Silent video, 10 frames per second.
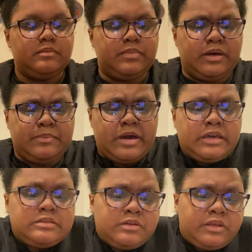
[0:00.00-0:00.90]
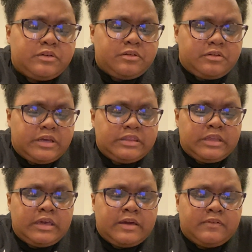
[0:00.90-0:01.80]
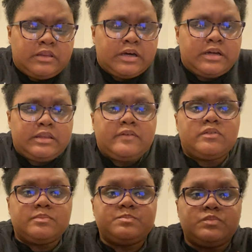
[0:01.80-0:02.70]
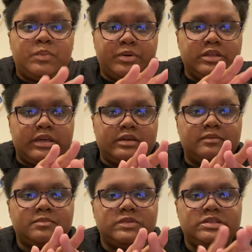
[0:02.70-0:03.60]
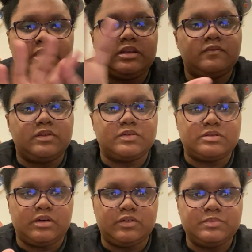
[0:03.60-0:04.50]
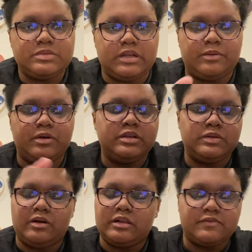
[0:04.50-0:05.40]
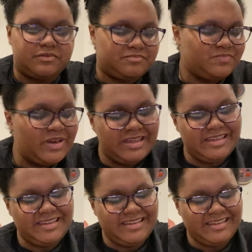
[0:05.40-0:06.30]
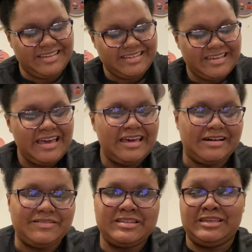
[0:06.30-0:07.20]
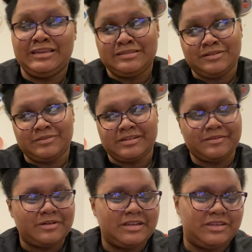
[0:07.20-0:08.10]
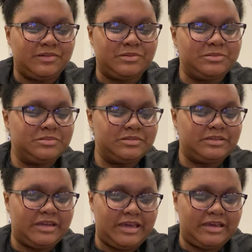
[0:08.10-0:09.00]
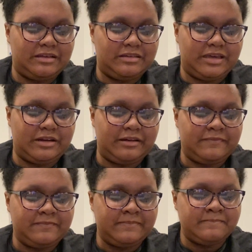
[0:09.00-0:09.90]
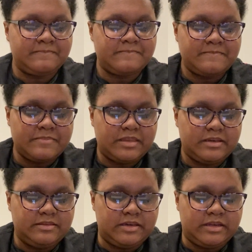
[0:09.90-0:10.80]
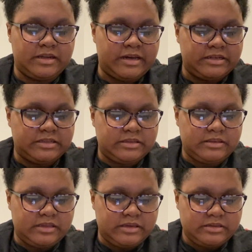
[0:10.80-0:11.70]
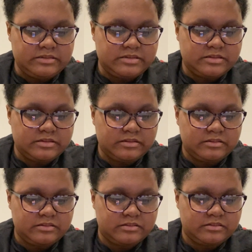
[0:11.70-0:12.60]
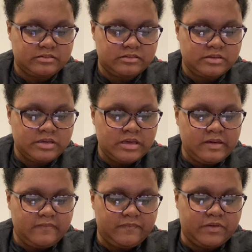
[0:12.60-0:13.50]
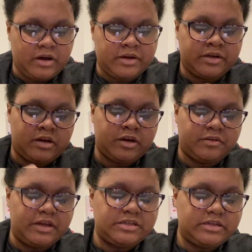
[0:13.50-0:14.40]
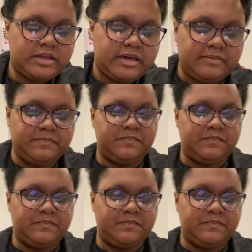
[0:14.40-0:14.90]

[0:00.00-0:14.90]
By My Studio Create, they have a lot. They have like a set of those gnomes, and I want to do all of them. I've got the Easter one I want to do later. Then I did this on Inauguration Day.